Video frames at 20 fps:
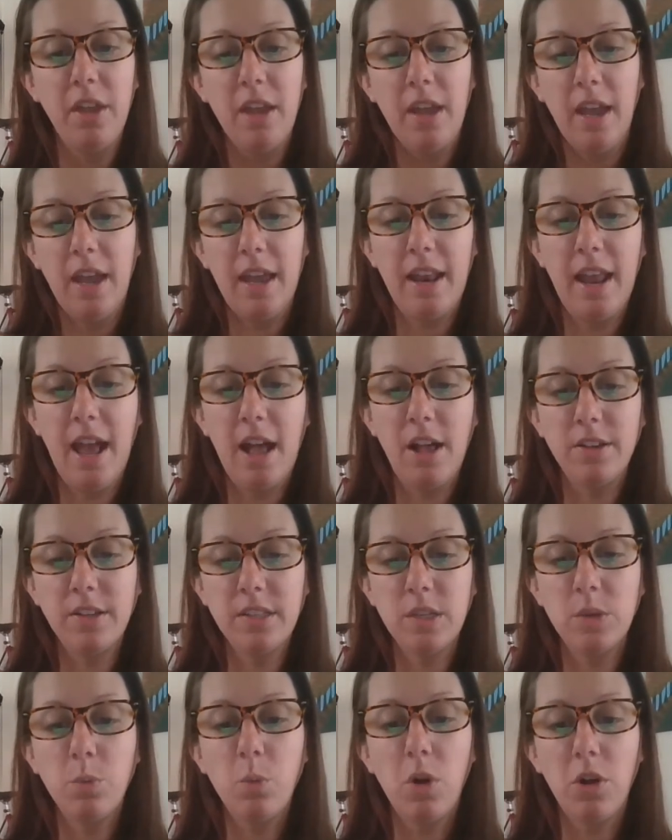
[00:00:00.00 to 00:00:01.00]
and
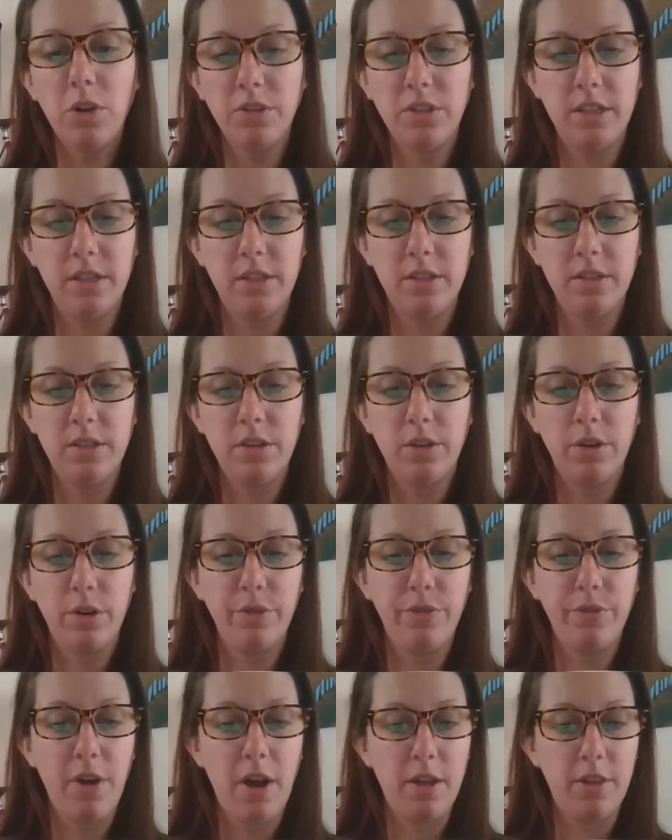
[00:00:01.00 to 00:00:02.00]
Allison Walton's her
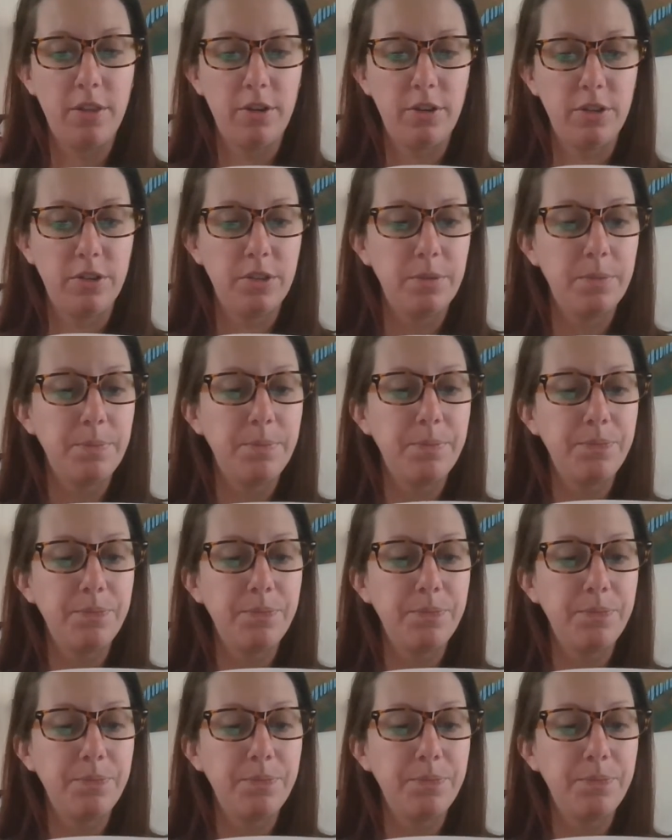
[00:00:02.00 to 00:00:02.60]
father's.